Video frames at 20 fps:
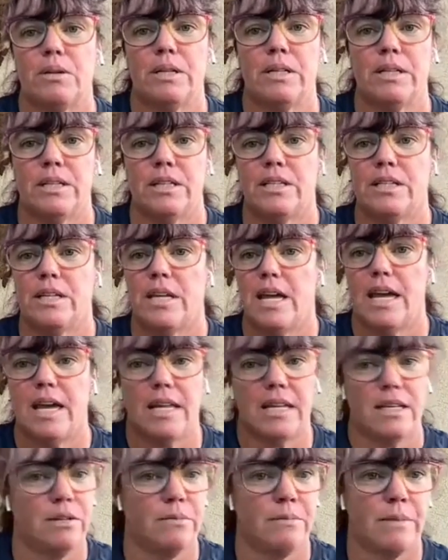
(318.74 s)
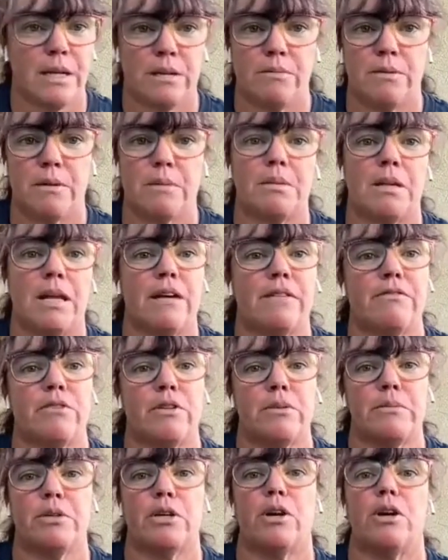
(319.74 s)
in no matter what
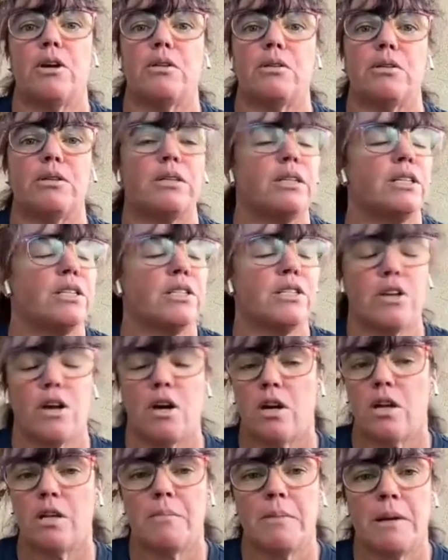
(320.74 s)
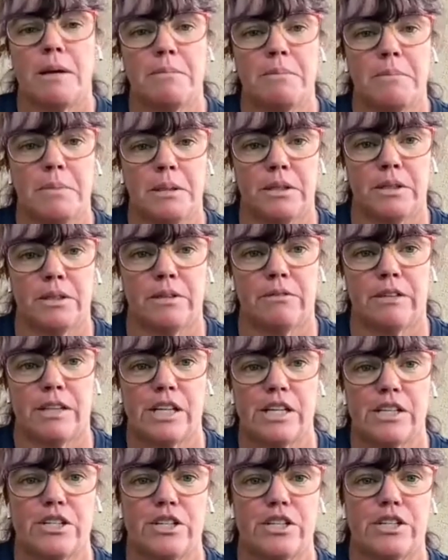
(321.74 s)
platform you're on. It's all about building
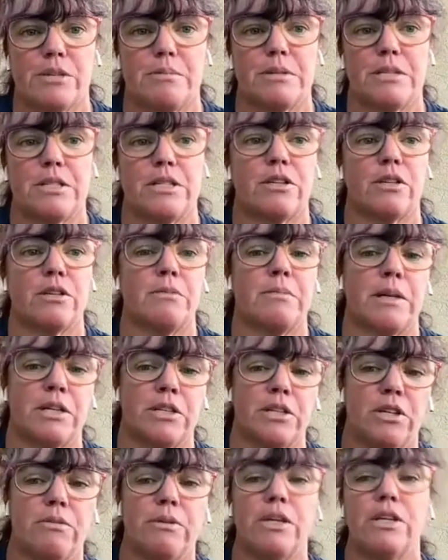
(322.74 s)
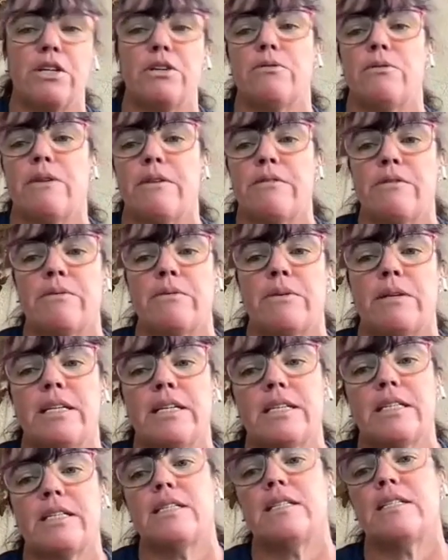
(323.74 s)
relationships. It's all about knowing who everyone
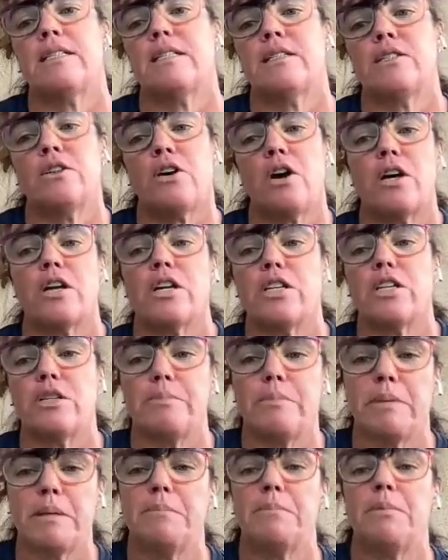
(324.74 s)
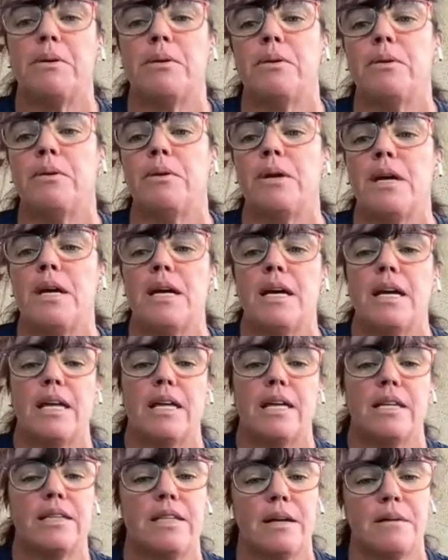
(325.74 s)
is and talking to people
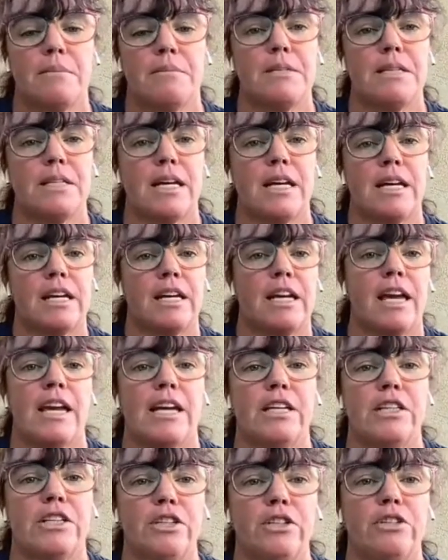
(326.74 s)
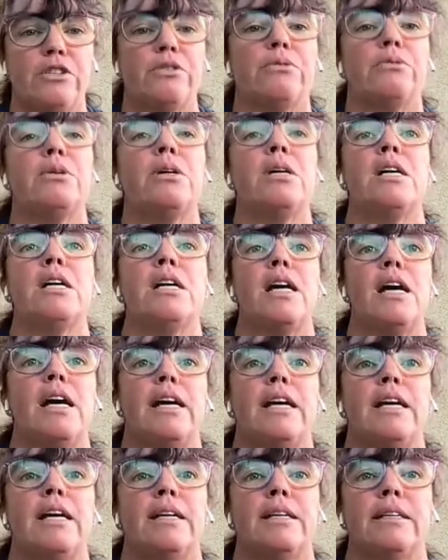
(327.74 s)
and them saying, hey, you,
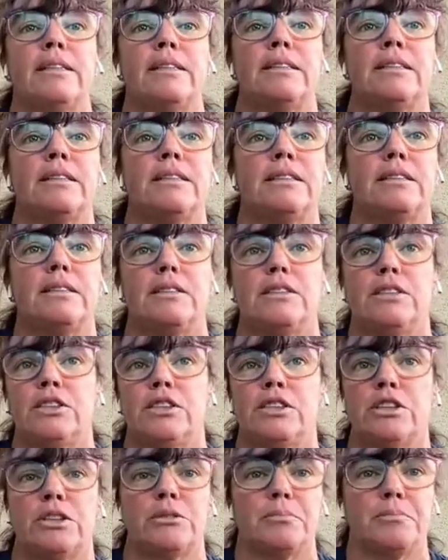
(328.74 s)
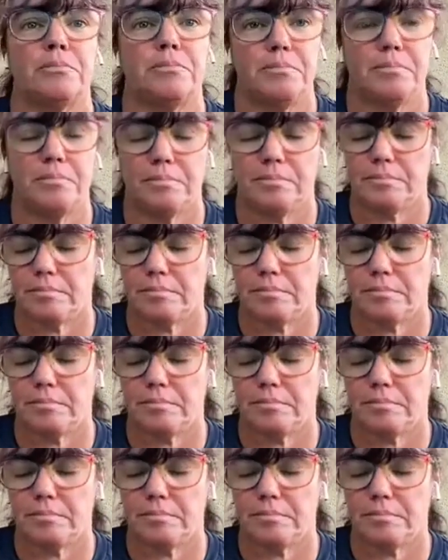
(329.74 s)
and, you know,